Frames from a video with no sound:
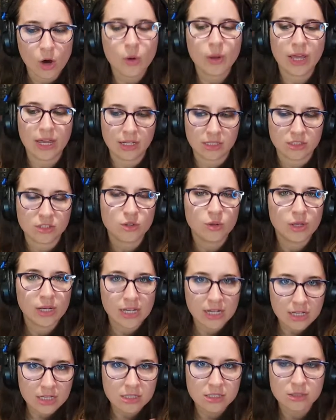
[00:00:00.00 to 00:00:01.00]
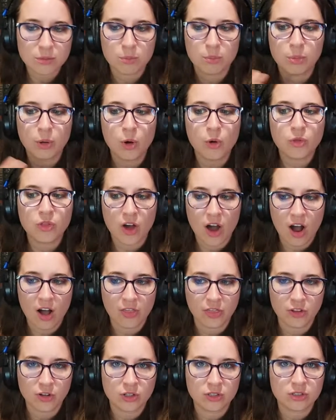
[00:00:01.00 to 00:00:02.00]
okay, so it is both
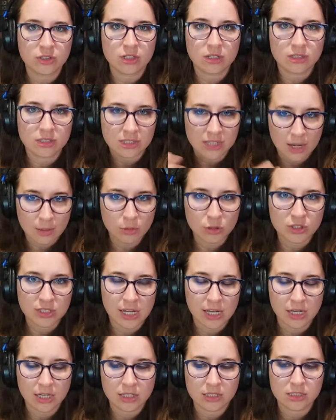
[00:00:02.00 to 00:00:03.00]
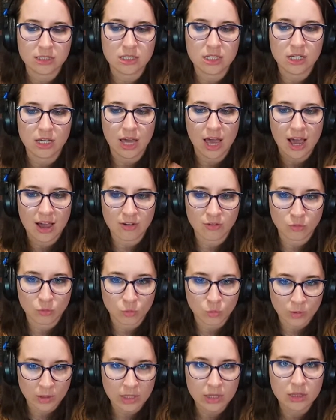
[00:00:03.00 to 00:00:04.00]
authors simultaneously have
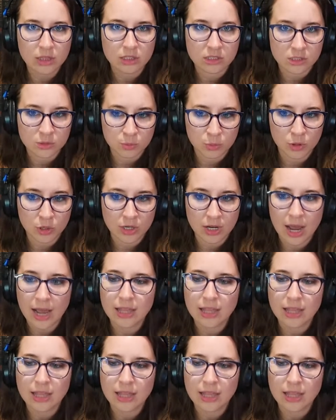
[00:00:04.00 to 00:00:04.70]
written this book.